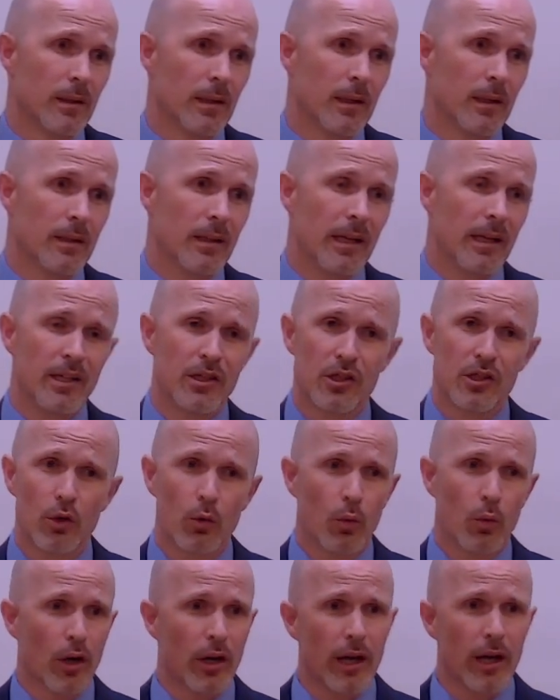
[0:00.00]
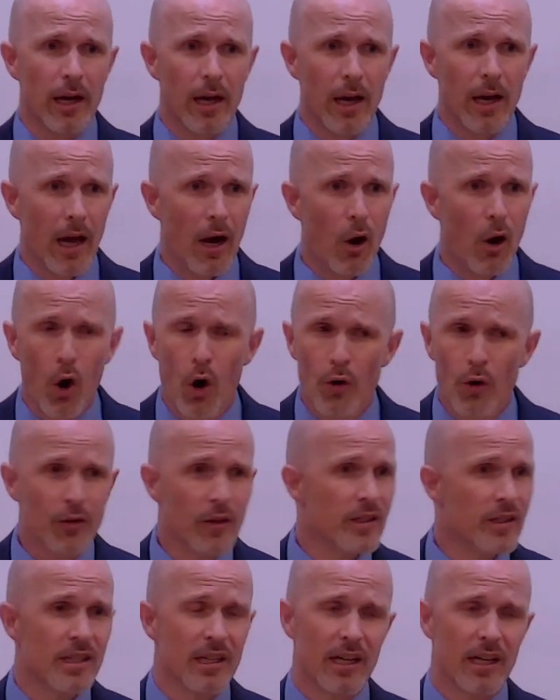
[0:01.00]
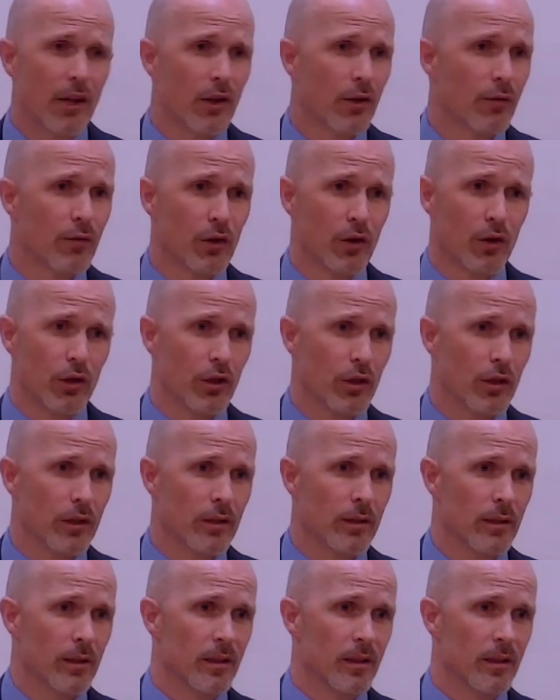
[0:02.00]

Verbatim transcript: that He is going to work all things together for your good,